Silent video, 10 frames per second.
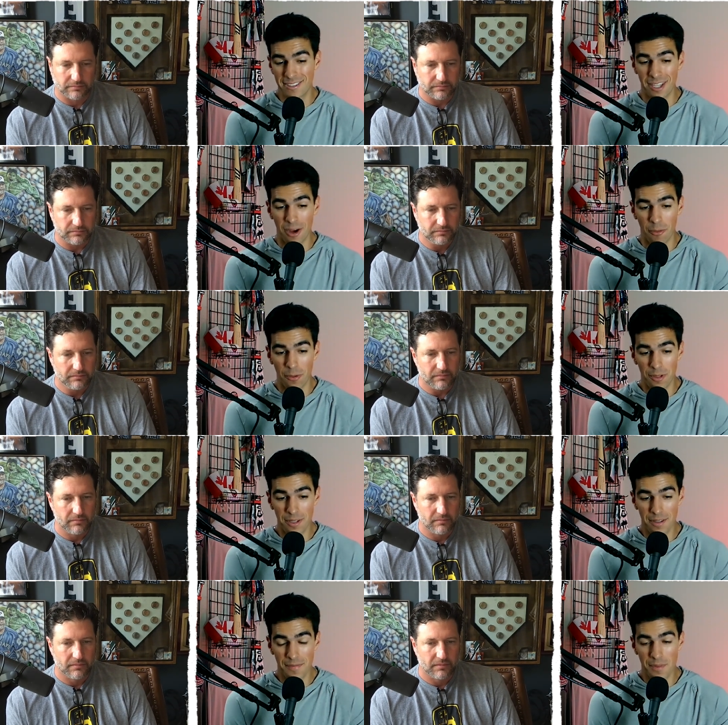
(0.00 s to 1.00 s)
Speaker 1: you know,
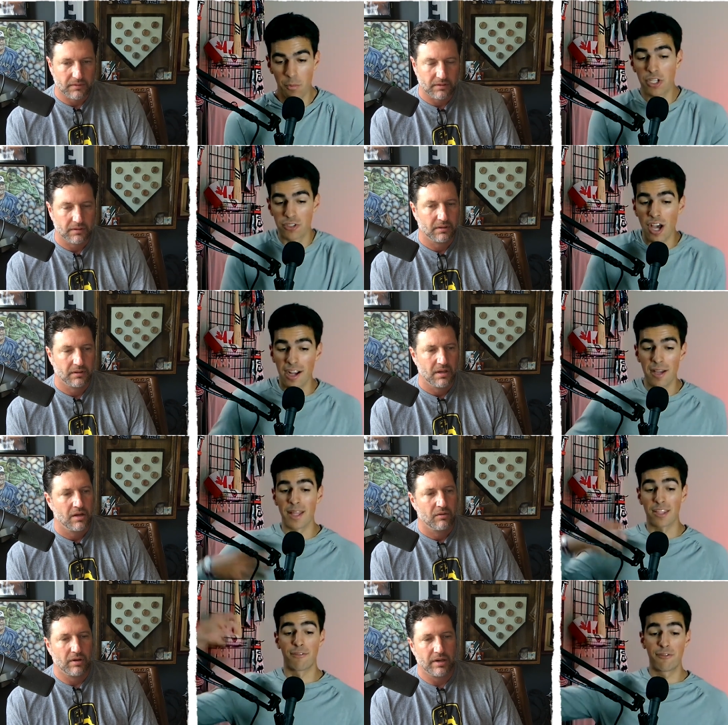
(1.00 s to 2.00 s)
when you're talking
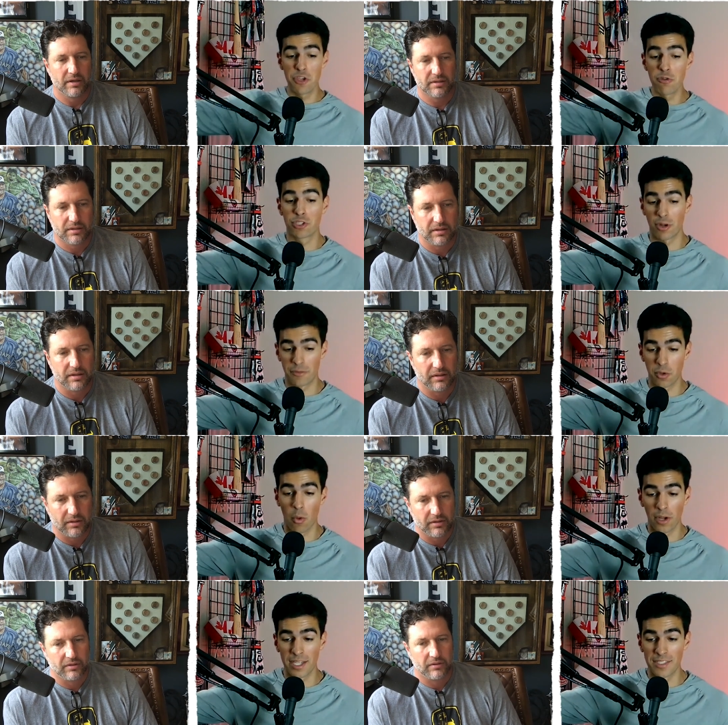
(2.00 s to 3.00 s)
about the future of your
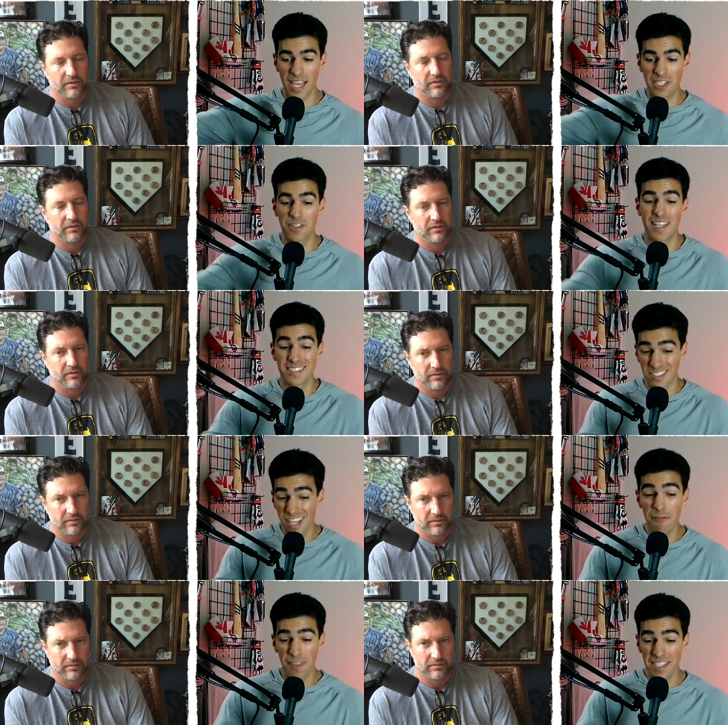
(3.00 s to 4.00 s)
organization, that's a
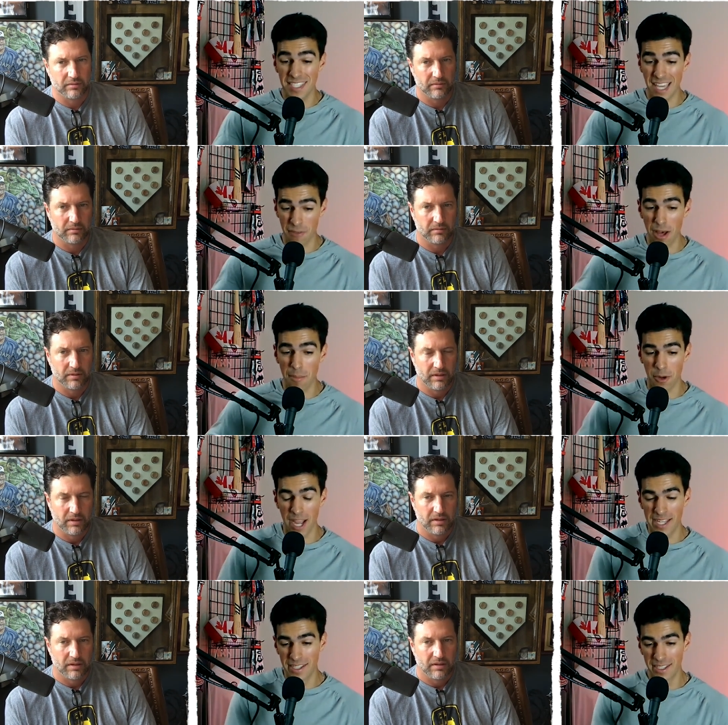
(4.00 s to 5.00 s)
tough thing to give up,
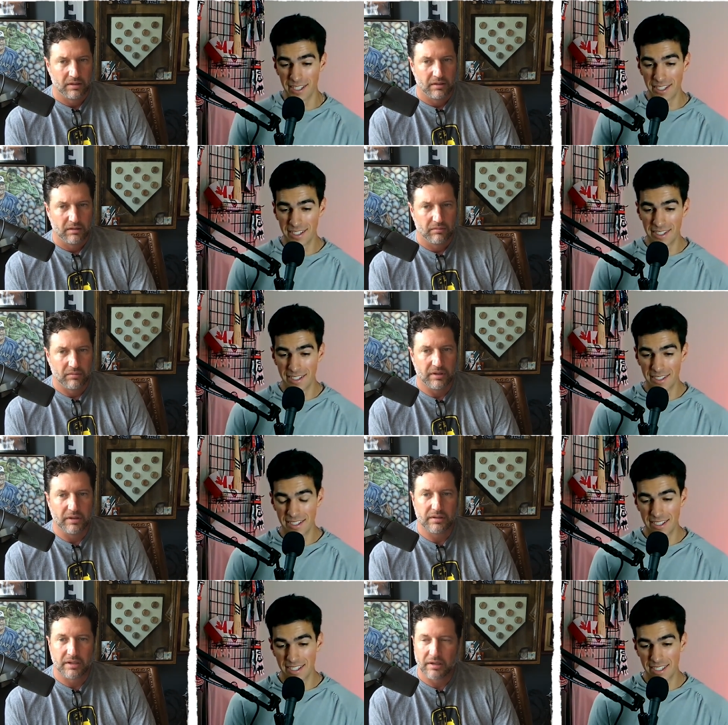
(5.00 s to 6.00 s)
right?
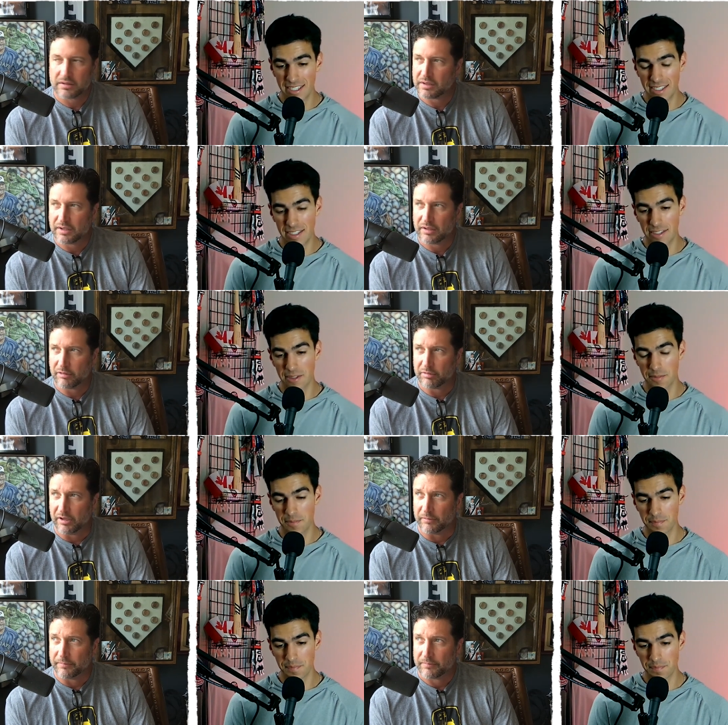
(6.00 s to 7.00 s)
Speaker 2: Here's, here's the deal,
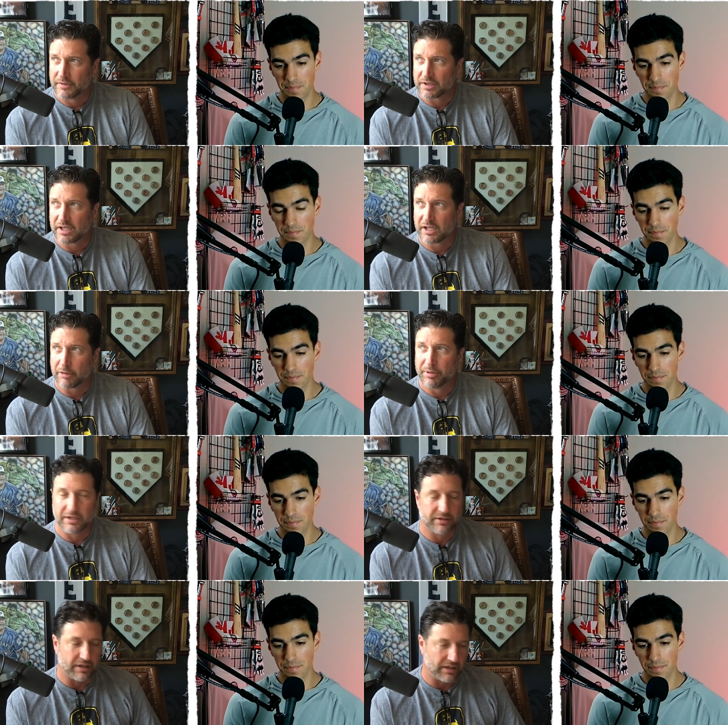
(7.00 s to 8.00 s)
bro. Just like a
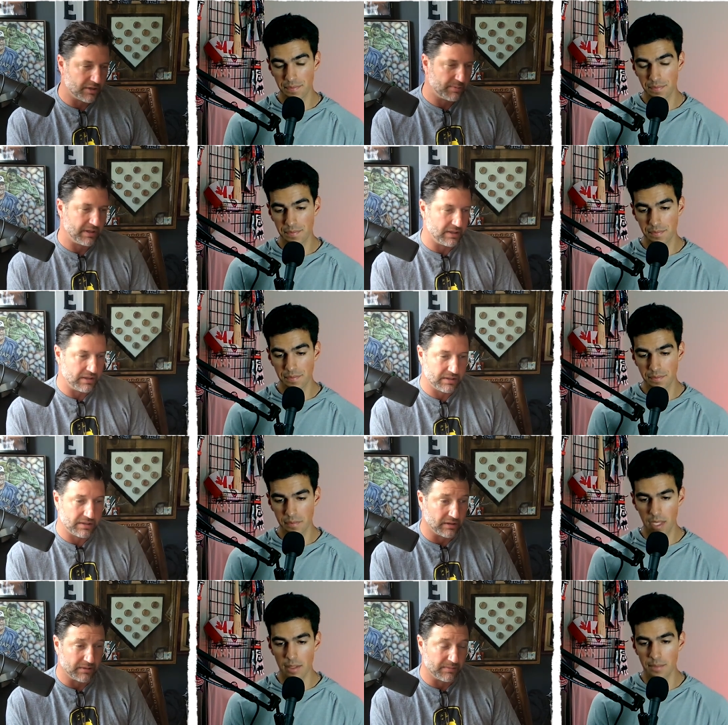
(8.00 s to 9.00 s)
pitcher, I can speak at this
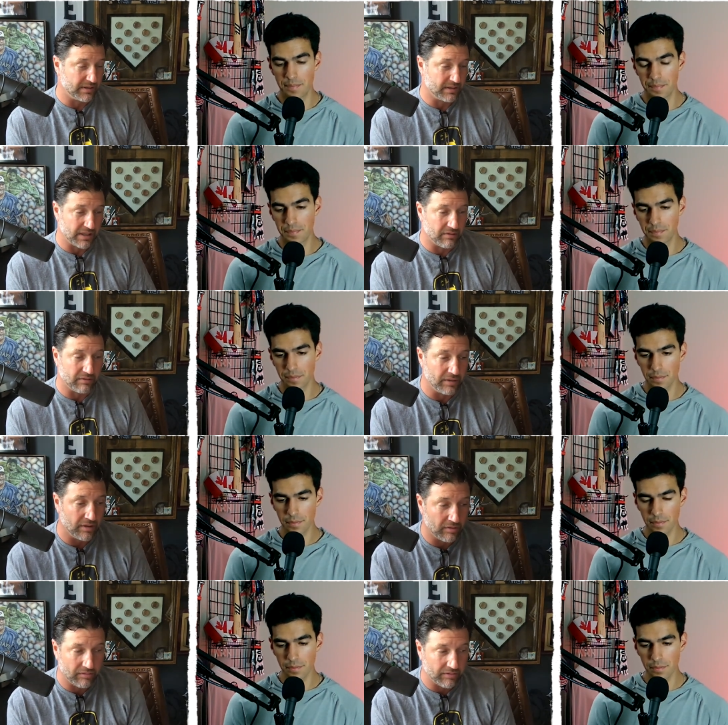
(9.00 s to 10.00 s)
time yeah. because I don't
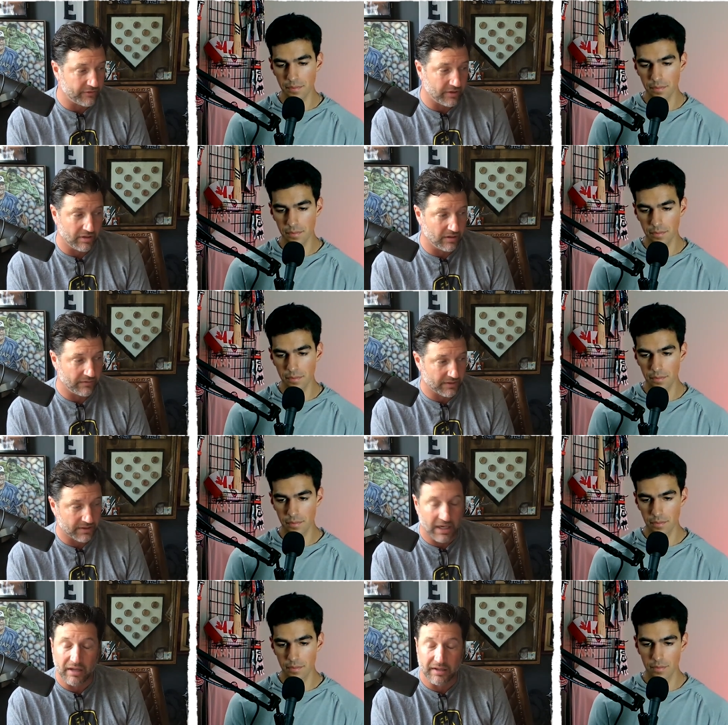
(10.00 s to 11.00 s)
know the front office
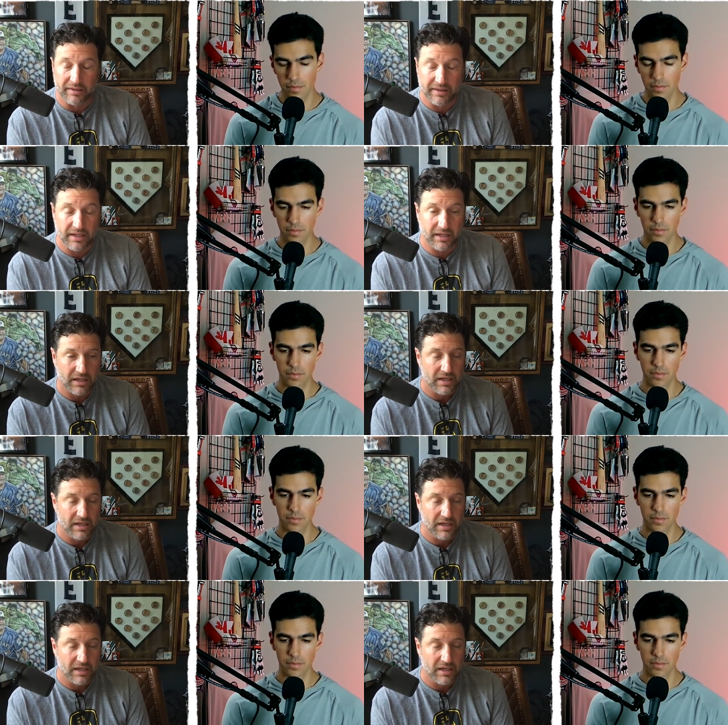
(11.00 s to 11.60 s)
and how they think